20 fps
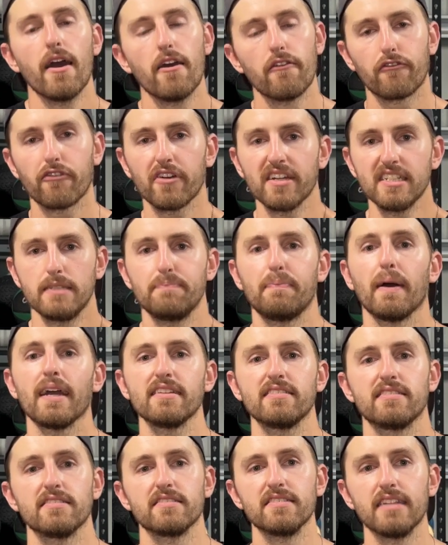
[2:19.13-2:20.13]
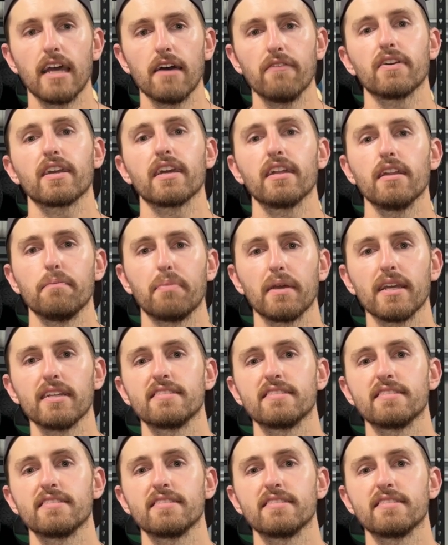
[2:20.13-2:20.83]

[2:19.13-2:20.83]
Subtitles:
Free space is never going to be